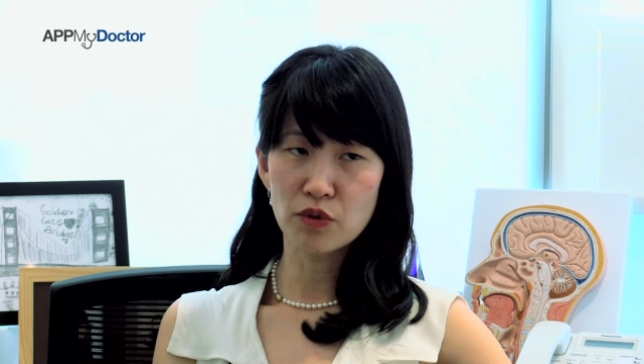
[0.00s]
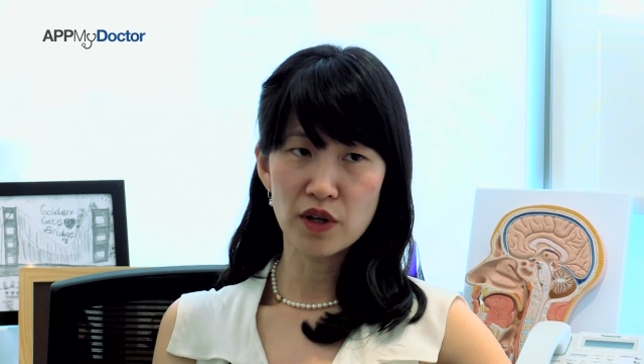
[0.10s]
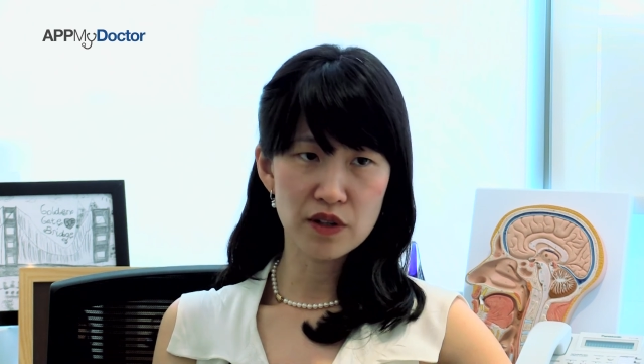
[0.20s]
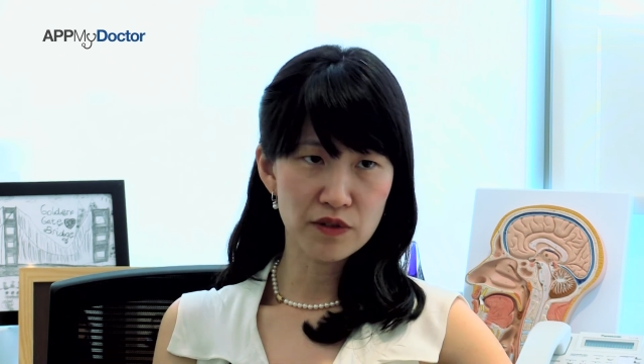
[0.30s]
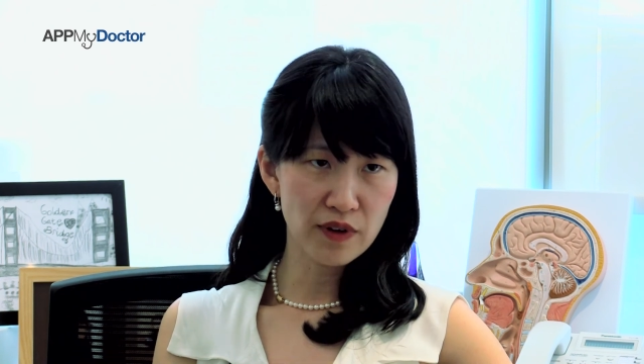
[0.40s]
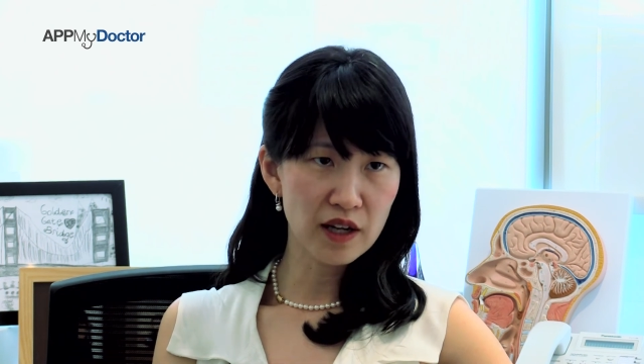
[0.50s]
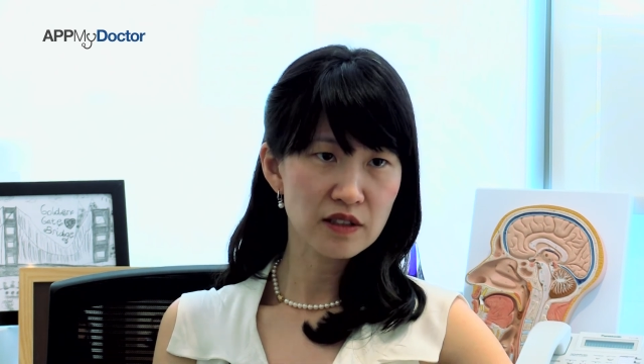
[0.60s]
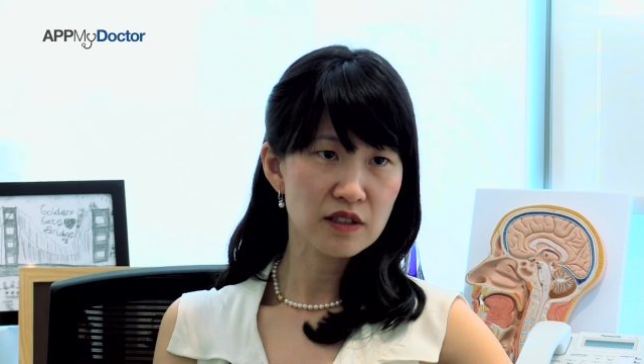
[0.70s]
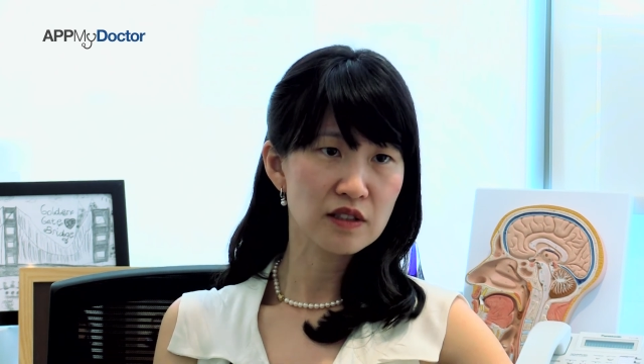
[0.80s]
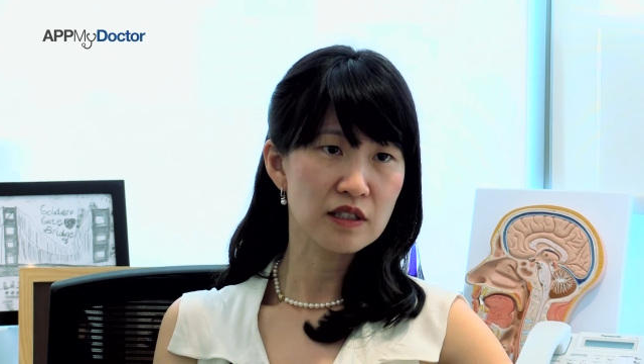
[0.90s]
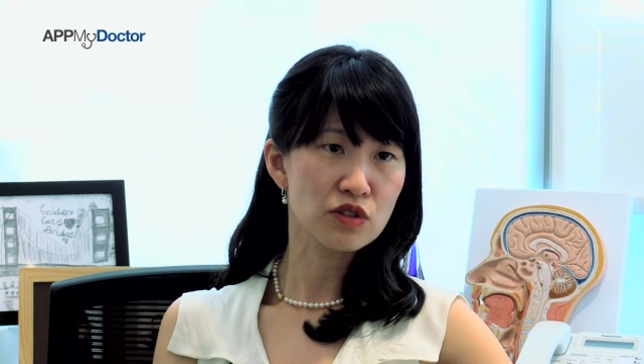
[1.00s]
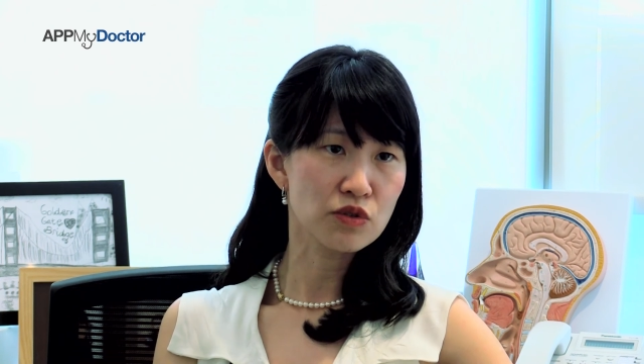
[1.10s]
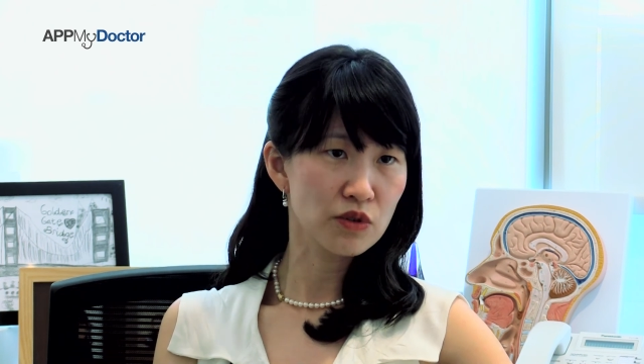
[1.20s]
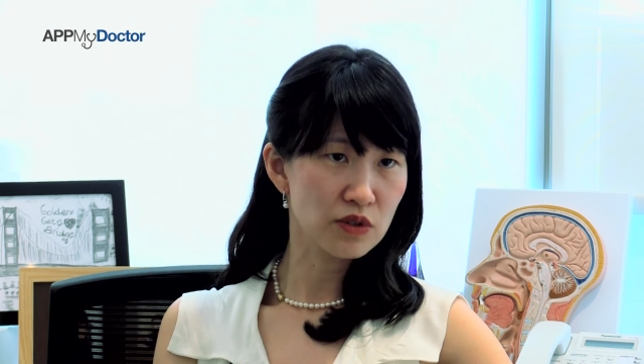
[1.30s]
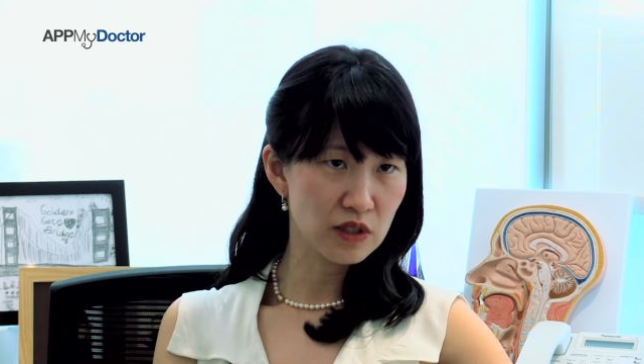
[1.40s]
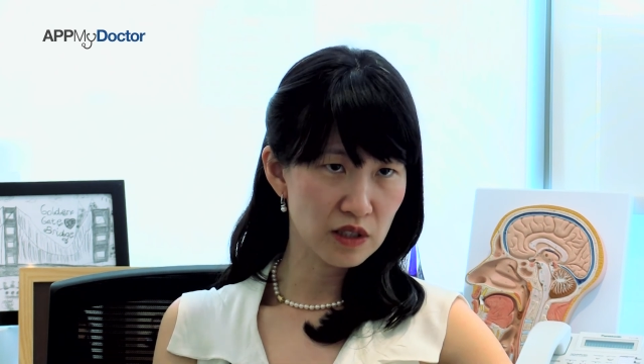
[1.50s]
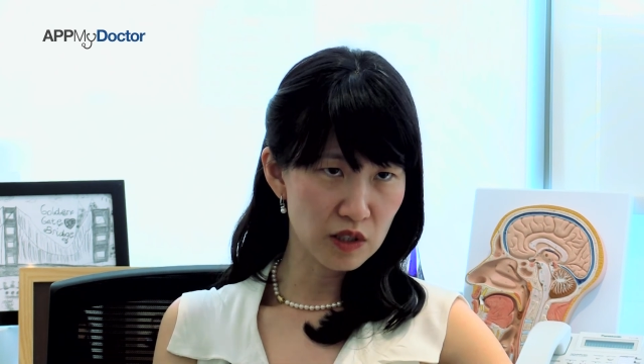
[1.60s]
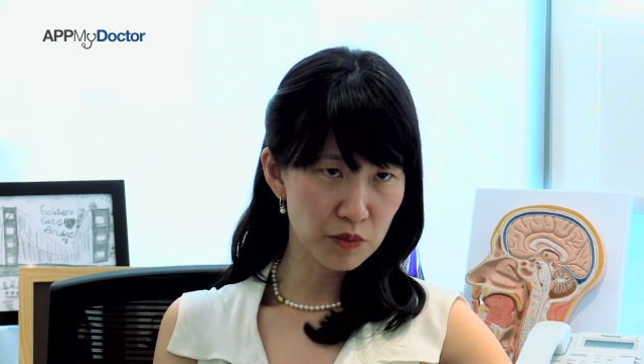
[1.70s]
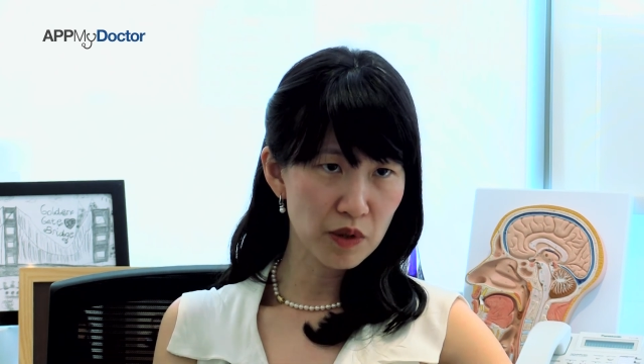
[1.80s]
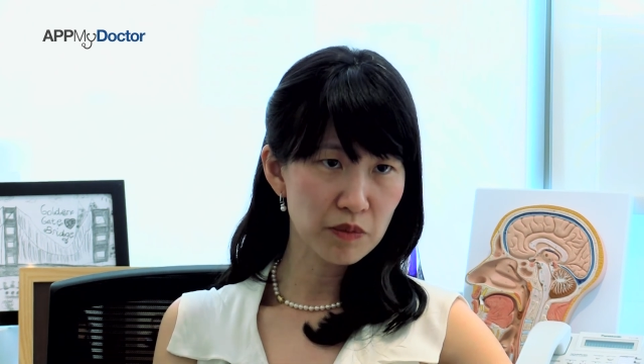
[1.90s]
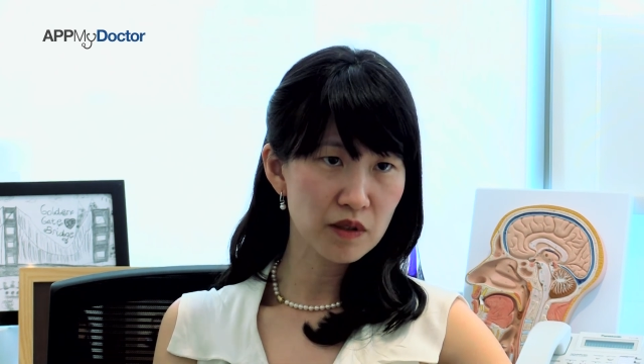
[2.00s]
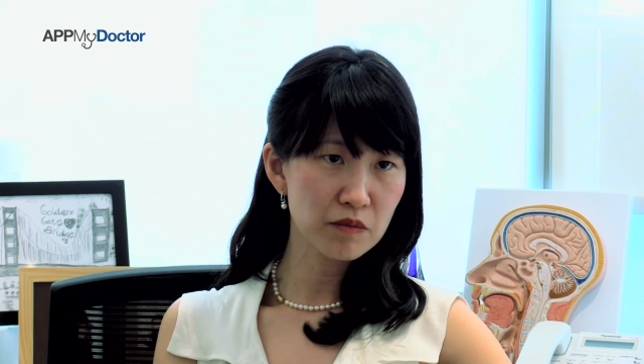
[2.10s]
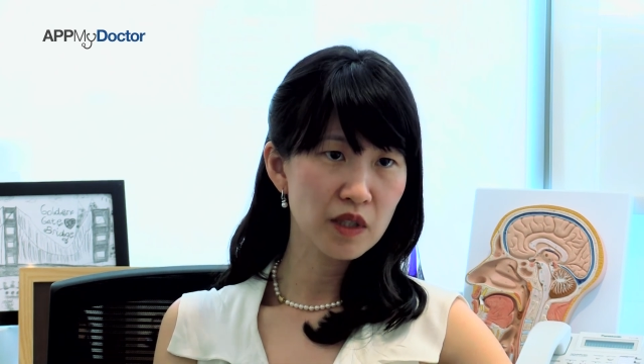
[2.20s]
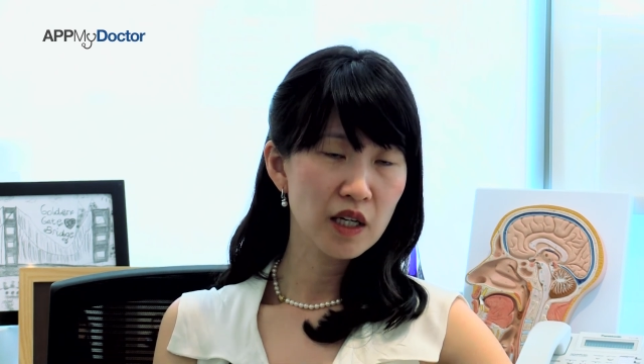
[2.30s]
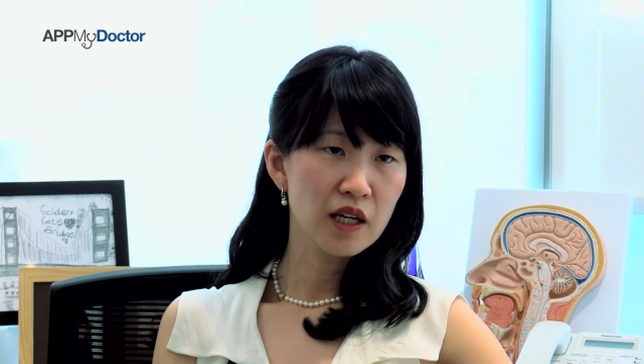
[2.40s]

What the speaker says: no other factors that's causing this problem,